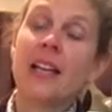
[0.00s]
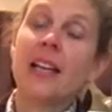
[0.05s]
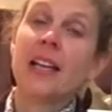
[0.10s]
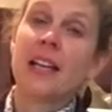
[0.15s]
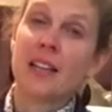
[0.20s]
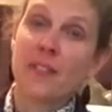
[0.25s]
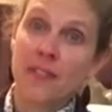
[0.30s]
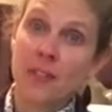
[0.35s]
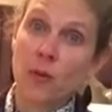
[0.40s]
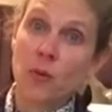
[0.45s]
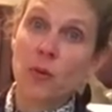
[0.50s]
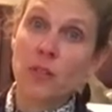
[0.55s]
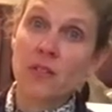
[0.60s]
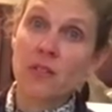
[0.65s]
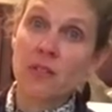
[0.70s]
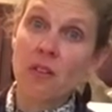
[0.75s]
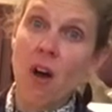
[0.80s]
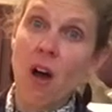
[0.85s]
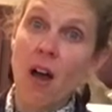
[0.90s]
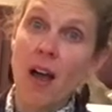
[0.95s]
if it was
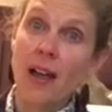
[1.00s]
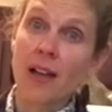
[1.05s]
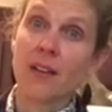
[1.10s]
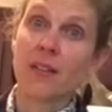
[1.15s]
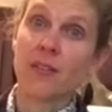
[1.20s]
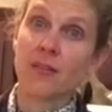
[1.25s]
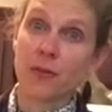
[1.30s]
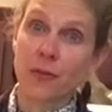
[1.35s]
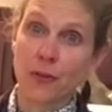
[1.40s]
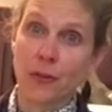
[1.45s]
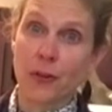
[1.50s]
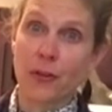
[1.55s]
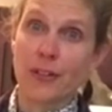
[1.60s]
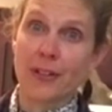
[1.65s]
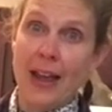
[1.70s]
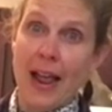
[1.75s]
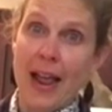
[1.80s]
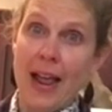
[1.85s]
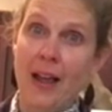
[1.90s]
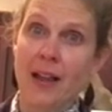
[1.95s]
not for
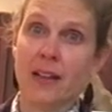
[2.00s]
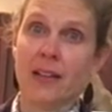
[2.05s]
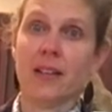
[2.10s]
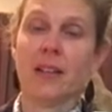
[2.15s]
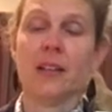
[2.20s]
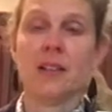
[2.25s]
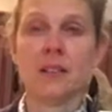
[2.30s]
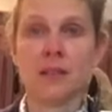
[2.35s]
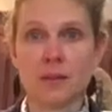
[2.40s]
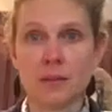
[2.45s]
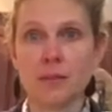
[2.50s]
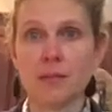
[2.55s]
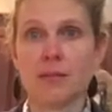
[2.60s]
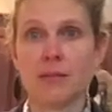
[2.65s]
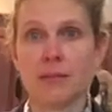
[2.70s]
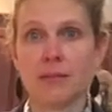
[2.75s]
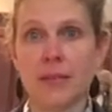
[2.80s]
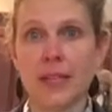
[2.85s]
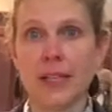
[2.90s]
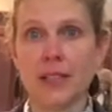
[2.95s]
Dan
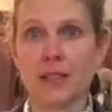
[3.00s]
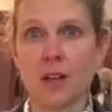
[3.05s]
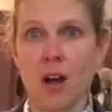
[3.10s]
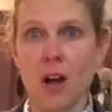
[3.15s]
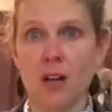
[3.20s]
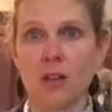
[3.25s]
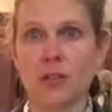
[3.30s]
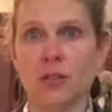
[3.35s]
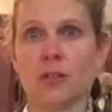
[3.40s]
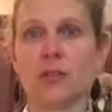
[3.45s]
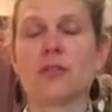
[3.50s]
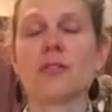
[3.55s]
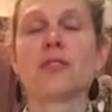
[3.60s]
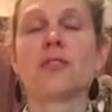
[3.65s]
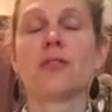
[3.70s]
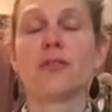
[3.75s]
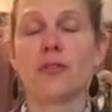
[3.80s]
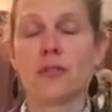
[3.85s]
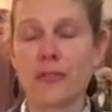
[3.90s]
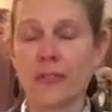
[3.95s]
McDonald's
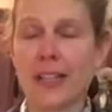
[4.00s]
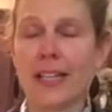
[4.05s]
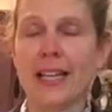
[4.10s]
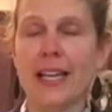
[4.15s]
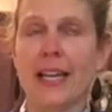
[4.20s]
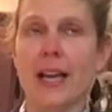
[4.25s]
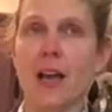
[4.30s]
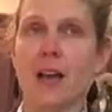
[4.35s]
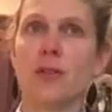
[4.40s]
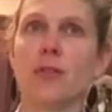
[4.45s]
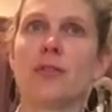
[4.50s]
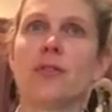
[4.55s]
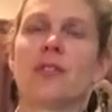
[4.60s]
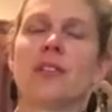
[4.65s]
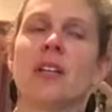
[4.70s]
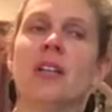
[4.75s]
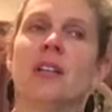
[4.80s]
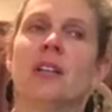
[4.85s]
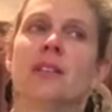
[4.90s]
videos,